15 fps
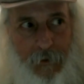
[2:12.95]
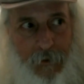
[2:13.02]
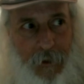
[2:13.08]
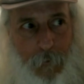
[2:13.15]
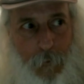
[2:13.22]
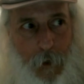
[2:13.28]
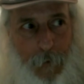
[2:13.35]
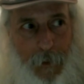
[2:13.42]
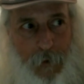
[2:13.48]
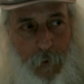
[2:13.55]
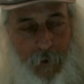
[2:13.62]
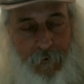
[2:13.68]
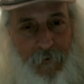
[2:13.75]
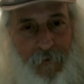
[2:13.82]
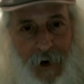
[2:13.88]
somewhere
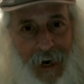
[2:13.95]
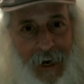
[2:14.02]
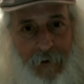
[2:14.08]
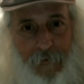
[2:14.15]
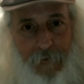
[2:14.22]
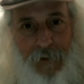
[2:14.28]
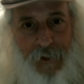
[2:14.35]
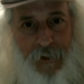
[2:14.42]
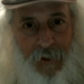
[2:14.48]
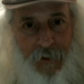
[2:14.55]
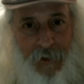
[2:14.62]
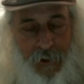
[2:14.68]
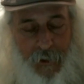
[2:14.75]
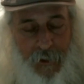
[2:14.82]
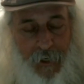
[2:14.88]
between five and six
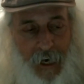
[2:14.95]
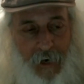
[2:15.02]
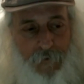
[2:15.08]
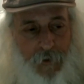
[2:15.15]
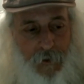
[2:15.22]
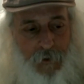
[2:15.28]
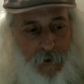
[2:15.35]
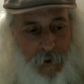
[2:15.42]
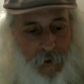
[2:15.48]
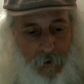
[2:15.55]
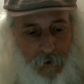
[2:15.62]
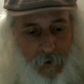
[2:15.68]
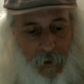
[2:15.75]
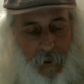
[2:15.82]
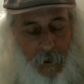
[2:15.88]
and a half years old